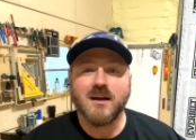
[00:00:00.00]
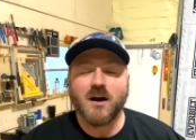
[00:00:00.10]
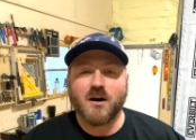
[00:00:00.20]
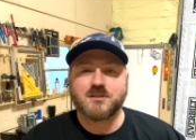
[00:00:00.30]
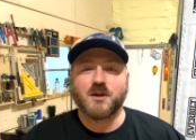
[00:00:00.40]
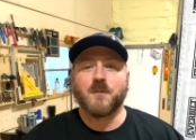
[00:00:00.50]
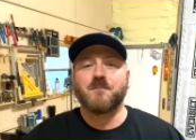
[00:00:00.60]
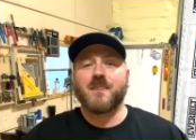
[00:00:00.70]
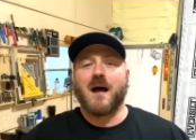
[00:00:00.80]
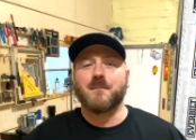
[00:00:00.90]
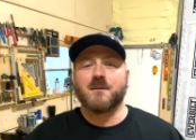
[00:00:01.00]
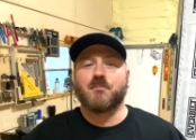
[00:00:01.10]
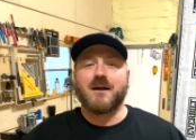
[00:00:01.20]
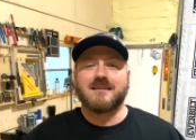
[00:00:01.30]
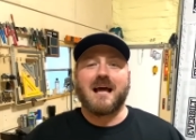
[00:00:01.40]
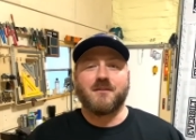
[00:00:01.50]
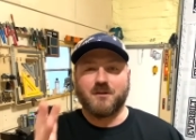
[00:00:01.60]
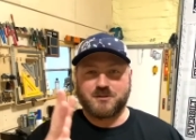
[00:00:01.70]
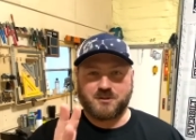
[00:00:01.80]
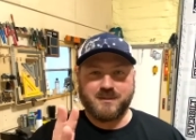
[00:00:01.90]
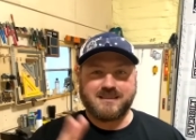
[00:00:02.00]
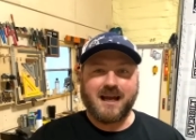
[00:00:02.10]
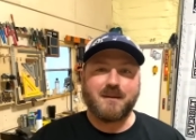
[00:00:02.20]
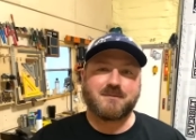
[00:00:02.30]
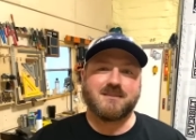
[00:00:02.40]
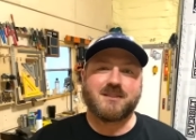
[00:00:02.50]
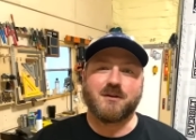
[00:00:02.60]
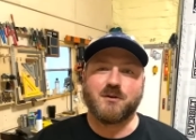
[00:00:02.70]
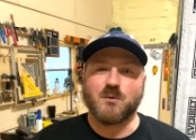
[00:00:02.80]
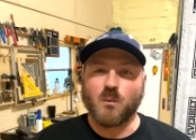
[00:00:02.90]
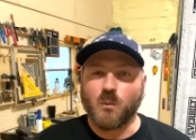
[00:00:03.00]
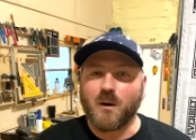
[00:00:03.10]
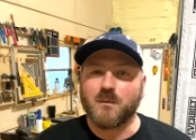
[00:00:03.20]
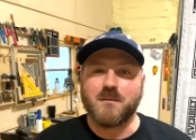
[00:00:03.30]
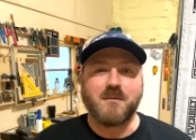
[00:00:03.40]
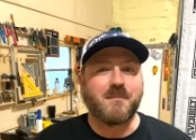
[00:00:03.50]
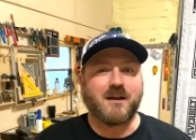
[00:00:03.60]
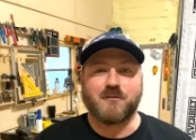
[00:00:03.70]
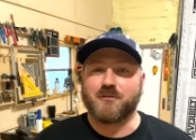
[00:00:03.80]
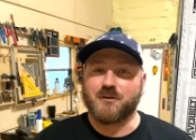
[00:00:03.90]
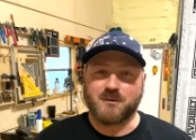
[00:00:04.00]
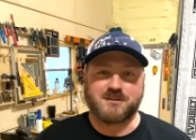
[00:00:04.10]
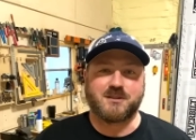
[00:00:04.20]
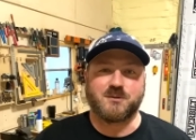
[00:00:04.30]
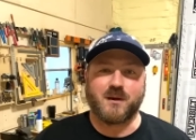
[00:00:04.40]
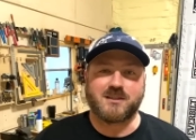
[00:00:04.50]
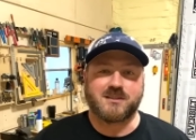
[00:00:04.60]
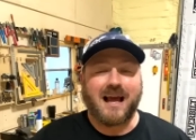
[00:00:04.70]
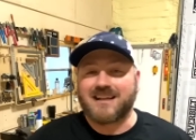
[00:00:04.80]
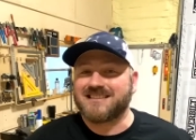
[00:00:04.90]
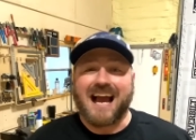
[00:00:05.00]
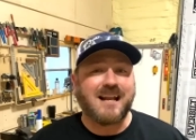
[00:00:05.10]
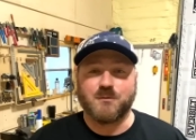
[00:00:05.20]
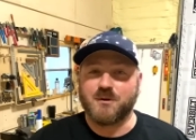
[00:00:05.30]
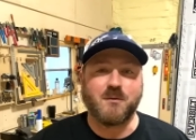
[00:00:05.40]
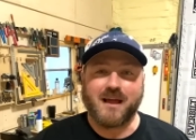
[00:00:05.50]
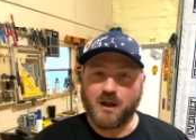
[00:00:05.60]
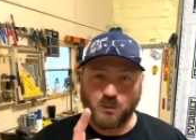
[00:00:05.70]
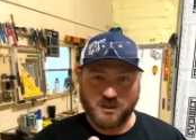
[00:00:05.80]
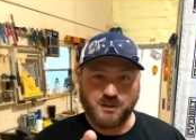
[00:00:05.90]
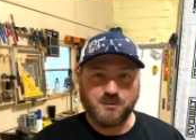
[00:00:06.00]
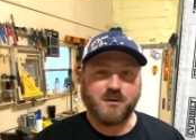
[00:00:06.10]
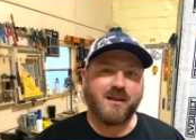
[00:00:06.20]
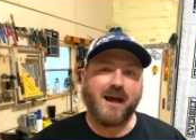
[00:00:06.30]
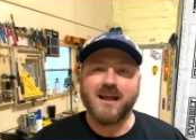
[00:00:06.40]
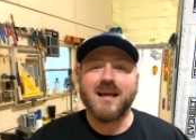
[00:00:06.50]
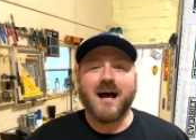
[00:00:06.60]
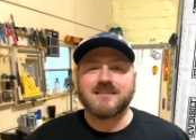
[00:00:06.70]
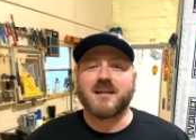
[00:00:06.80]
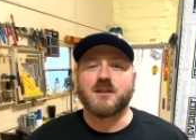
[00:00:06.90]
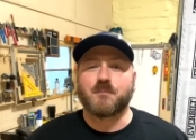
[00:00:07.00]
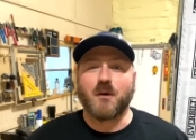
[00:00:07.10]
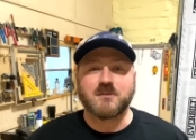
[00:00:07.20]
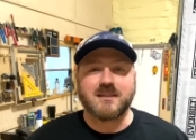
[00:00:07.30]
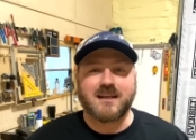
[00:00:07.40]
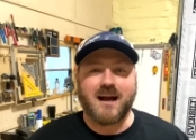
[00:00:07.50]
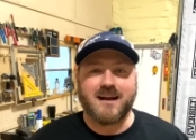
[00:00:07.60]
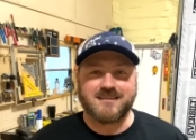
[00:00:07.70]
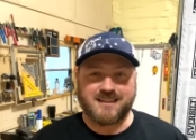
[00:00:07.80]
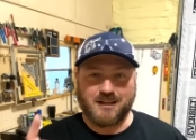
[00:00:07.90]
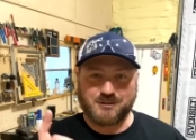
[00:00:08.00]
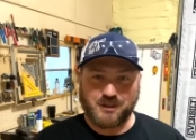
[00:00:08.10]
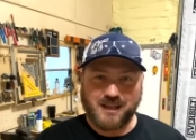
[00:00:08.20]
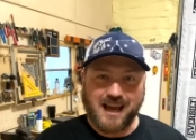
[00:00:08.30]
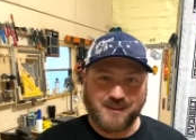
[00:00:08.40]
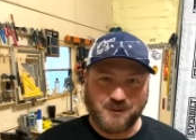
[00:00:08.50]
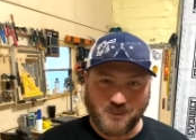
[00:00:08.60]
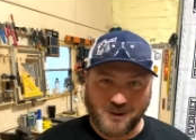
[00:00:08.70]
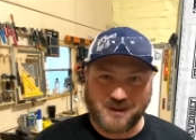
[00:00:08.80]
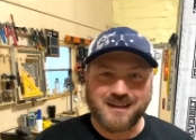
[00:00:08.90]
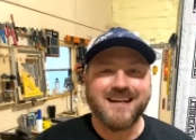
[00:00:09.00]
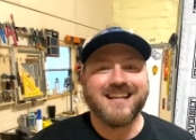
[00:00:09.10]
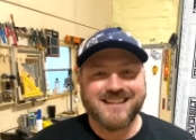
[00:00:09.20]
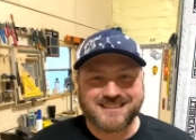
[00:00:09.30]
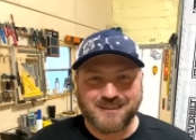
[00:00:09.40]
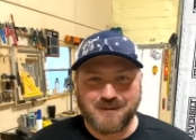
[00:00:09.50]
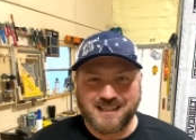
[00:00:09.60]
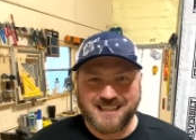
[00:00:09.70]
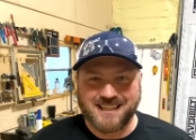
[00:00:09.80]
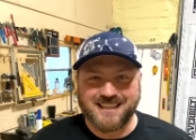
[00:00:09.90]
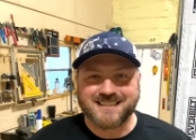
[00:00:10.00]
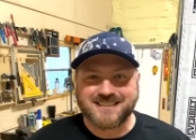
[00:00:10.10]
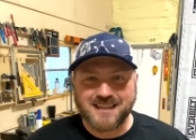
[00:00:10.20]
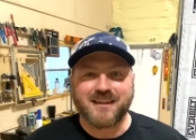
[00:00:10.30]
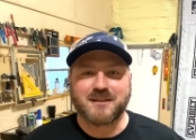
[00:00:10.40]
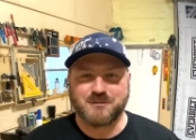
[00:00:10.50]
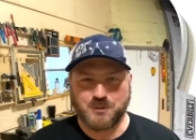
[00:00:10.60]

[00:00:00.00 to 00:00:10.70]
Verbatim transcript: Also, I'm gonna break down those three types and tell you what would be better for your situation. Actually, I don't know that, only you know that. I'll tell you the pros and cons and I'll show you how they work. Let's get right into this. Thanks for